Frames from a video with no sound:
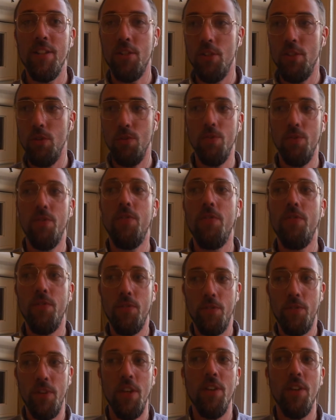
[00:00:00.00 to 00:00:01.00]
unless you
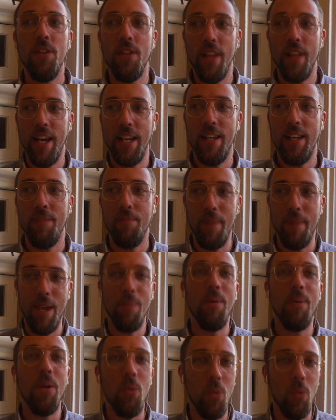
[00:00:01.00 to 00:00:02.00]
feel like
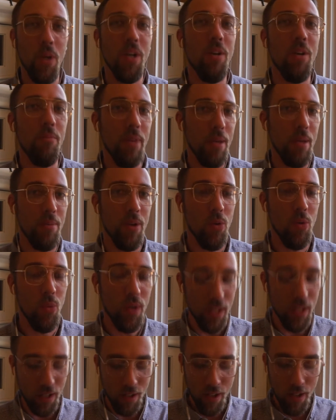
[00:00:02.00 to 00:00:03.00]
maybe it
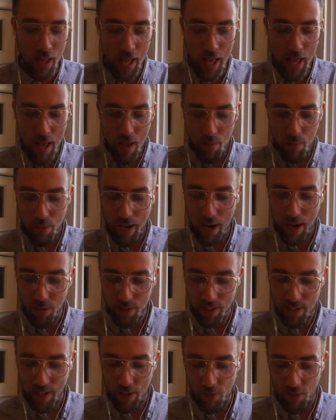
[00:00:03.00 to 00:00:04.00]
will. But
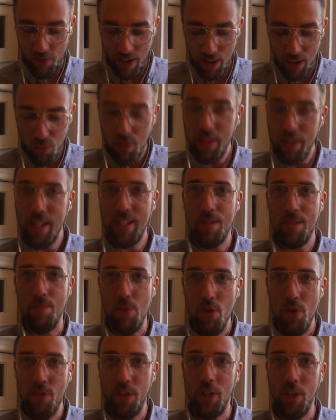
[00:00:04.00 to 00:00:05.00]
I would say find one
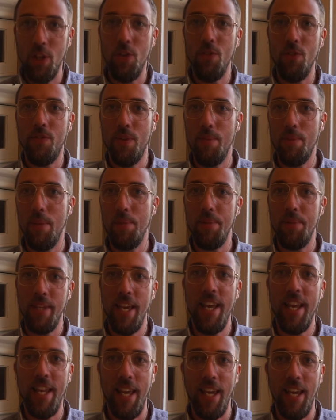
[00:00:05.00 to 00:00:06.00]
that's moving you from the
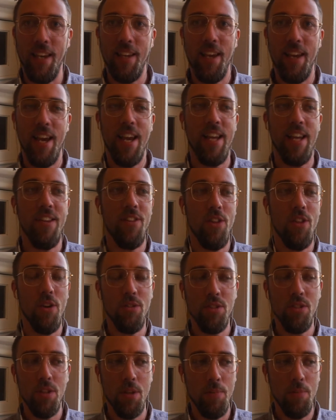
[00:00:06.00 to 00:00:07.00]
beginning, and
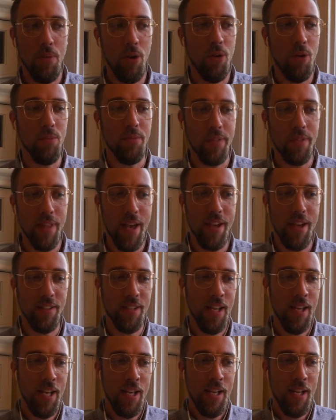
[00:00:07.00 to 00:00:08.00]
those are the poems
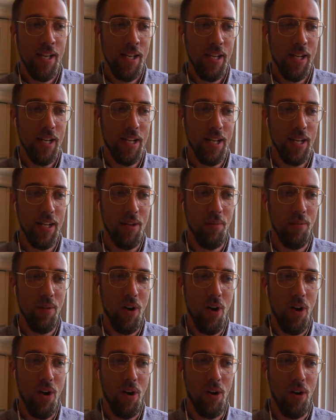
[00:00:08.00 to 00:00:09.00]
that
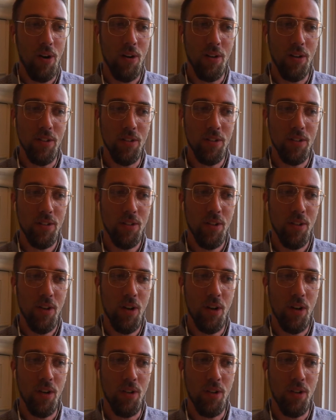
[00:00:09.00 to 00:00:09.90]
are